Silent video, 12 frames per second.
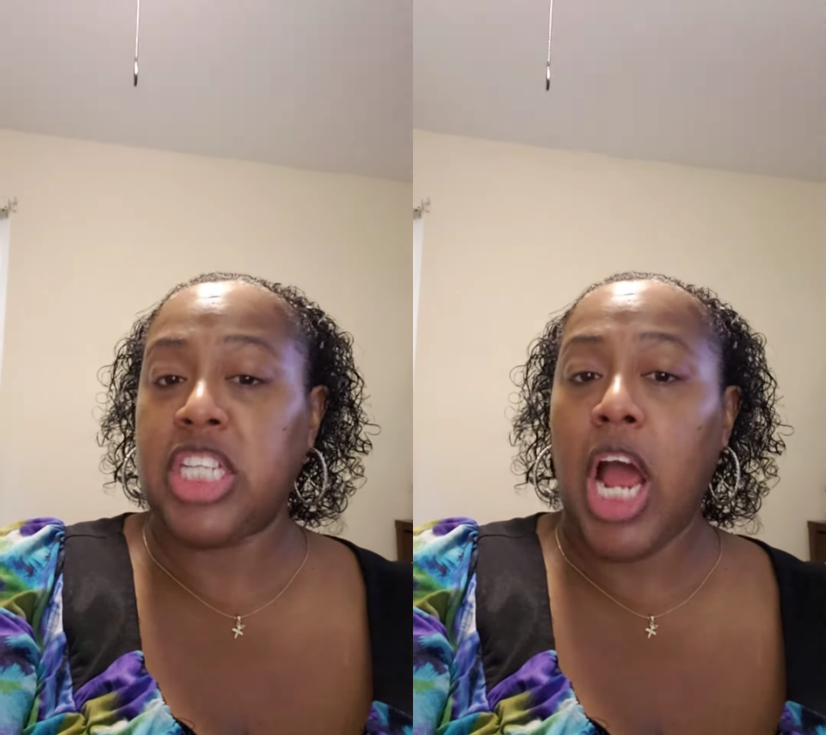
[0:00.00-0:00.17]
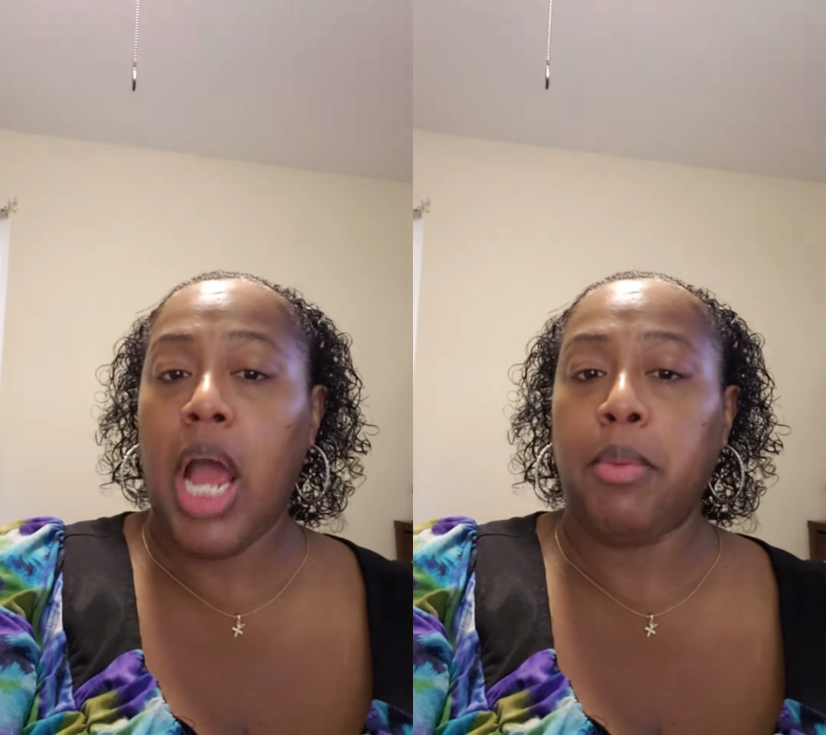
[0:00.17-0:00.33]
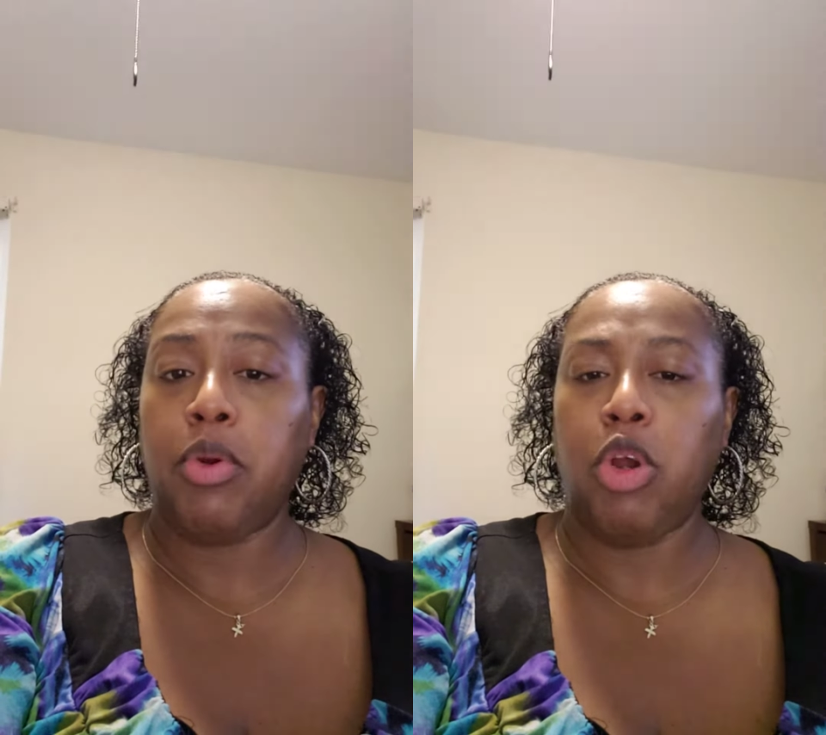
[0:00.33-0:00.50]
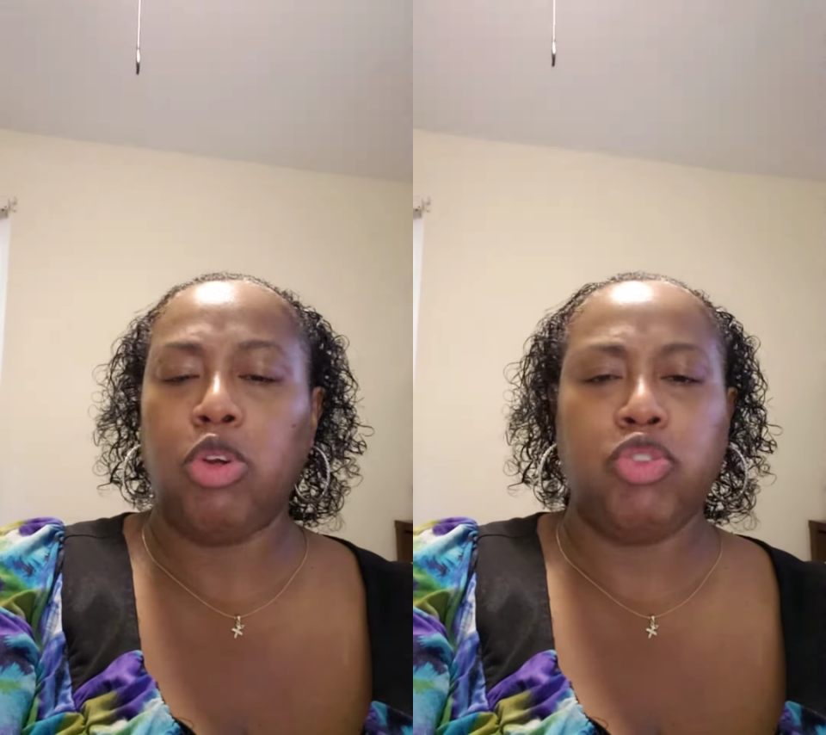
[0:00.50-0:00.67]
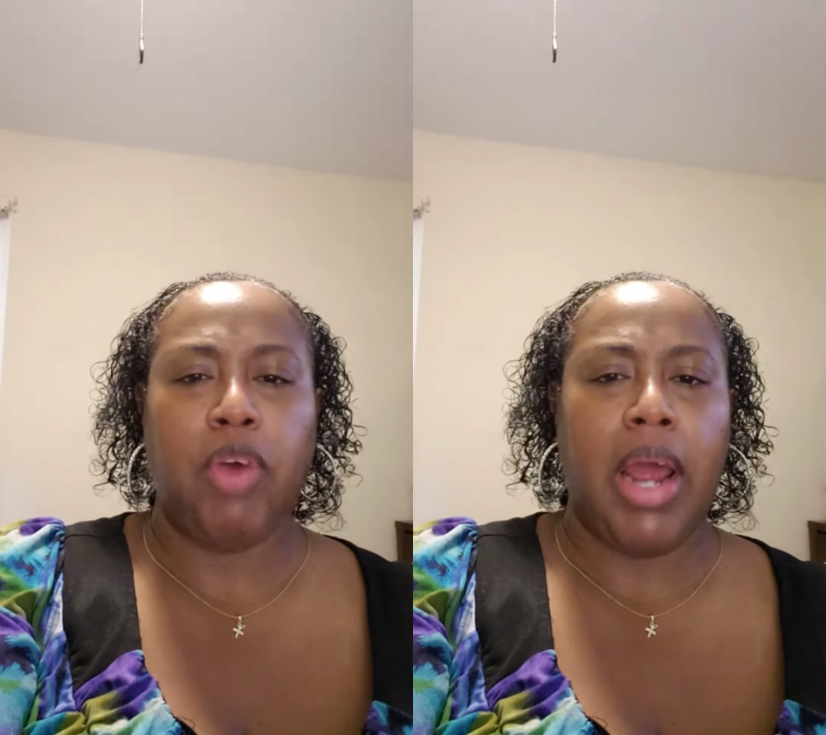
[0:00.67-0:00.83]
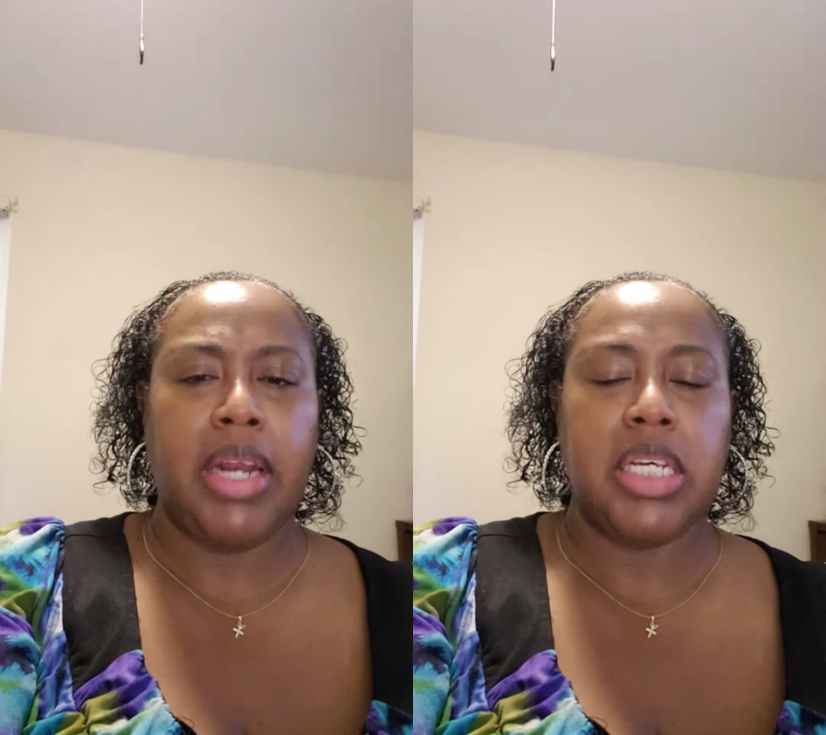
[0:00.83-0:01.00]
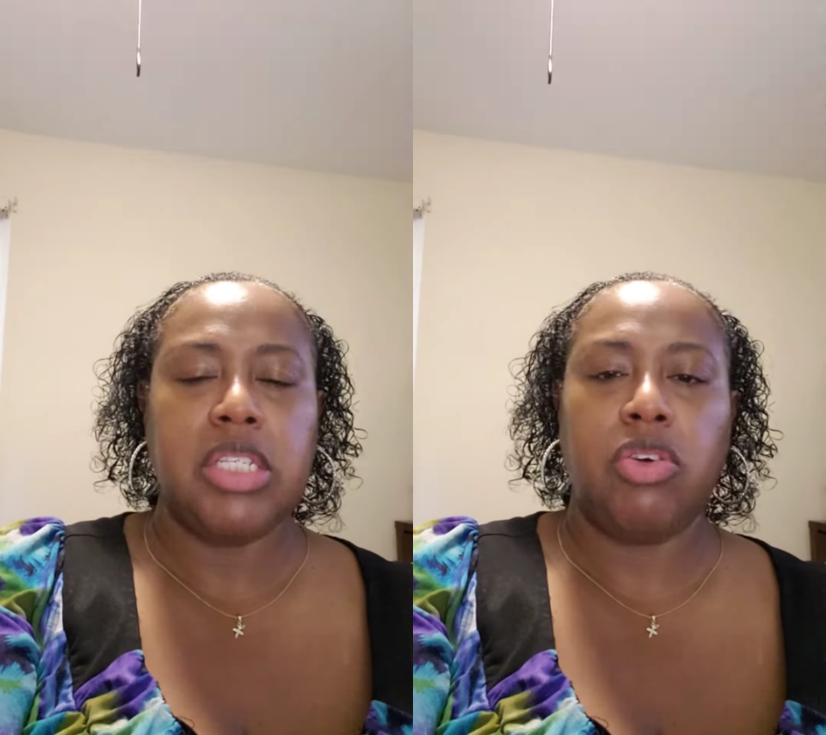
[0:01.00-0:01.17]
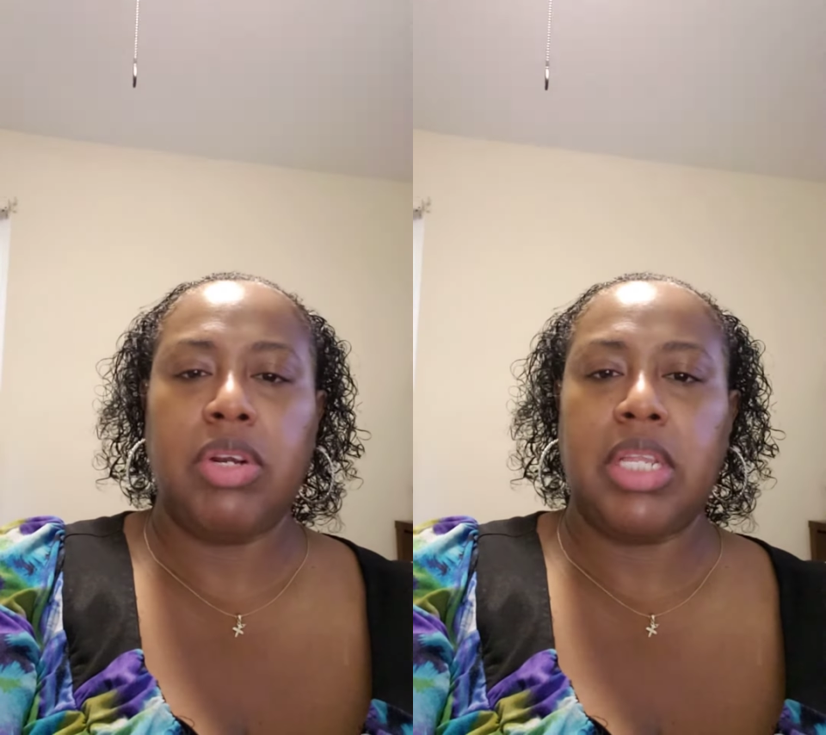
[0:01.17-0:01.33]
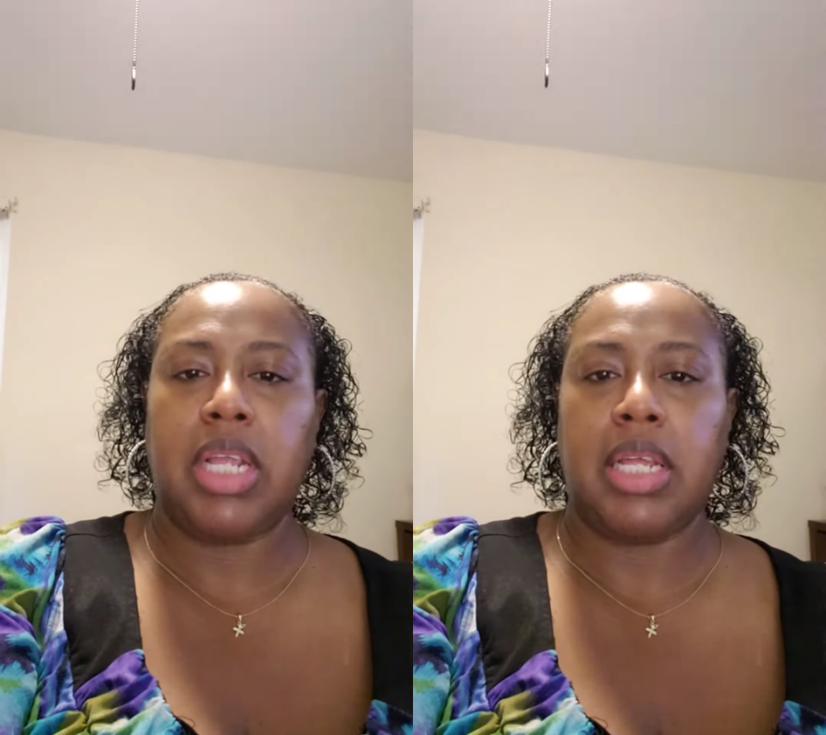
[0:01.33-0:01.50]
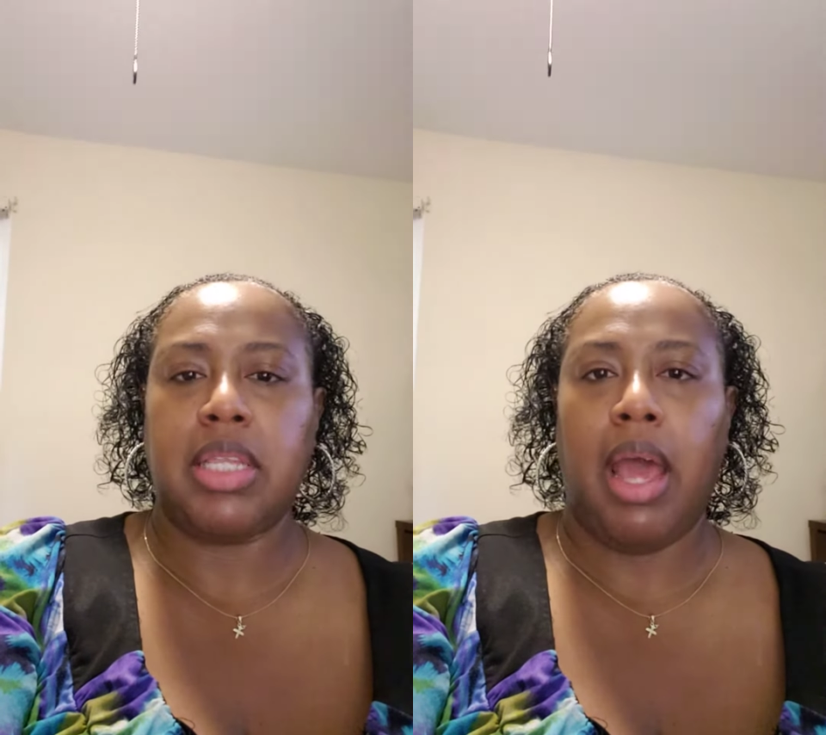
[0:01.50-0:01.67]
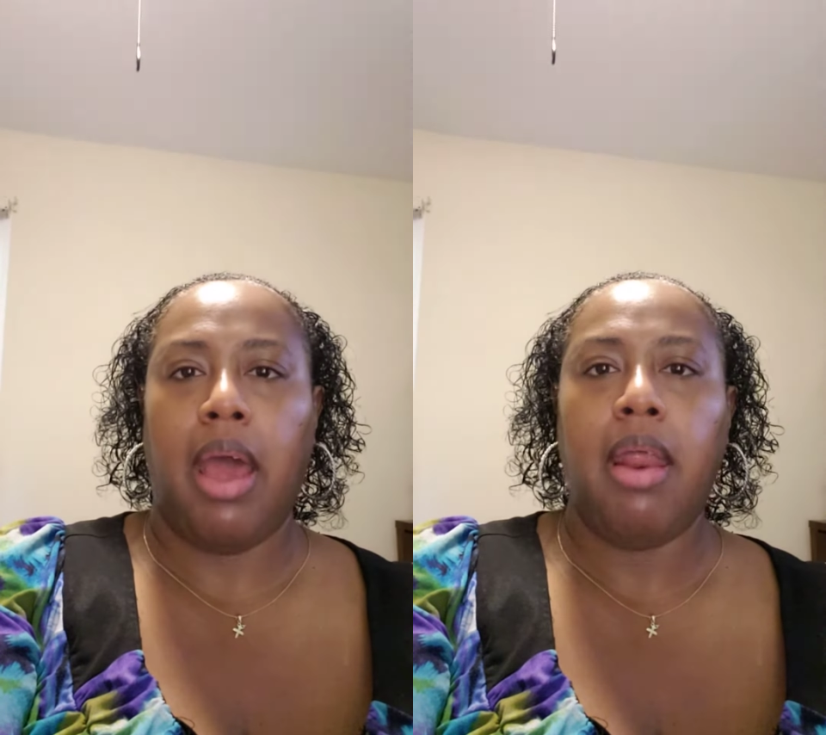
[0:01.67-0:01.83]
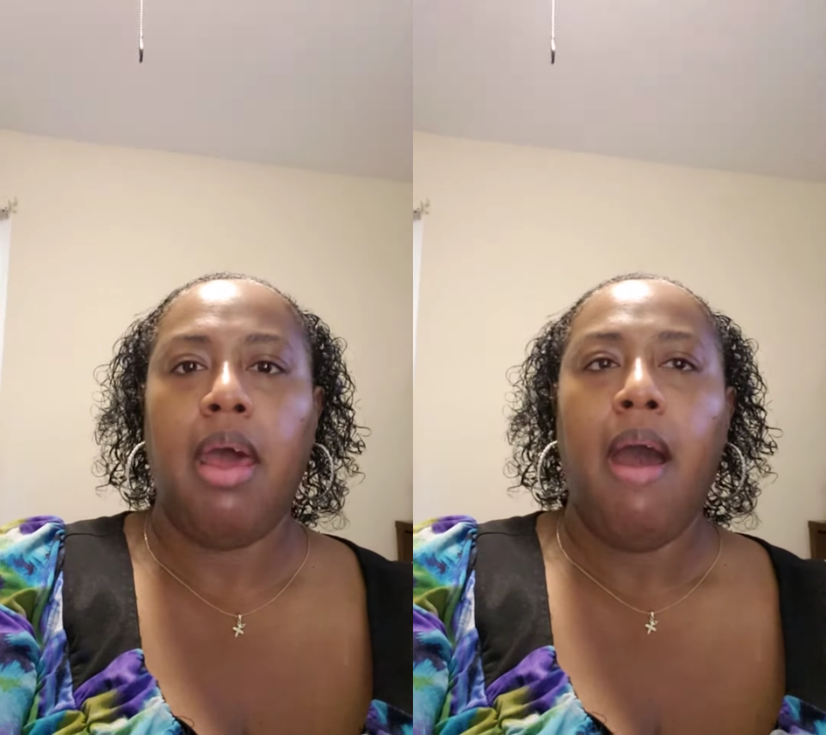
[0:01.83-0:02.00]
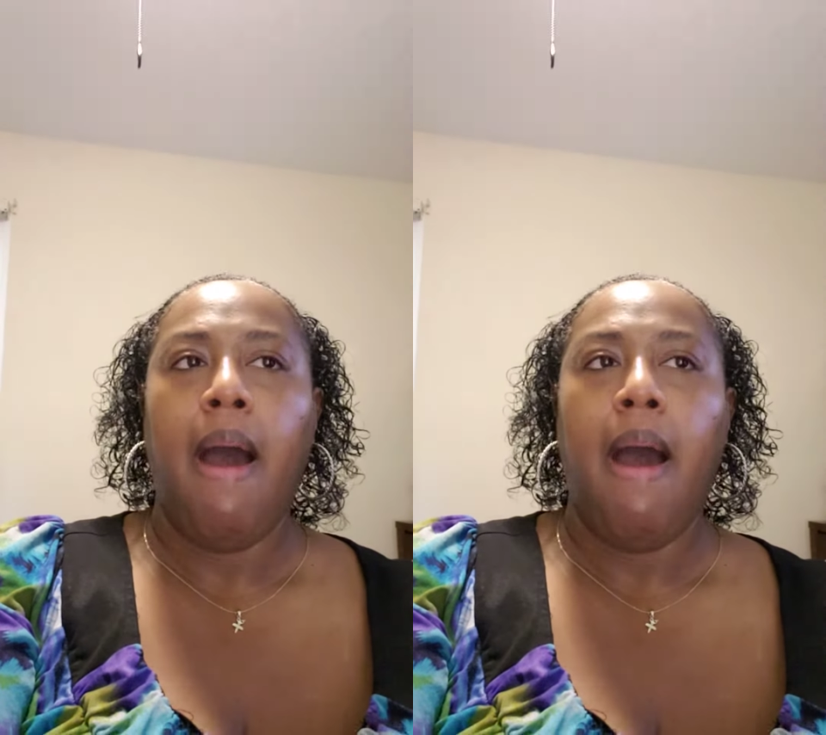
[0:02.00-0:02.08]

time or no dryness or anything like that.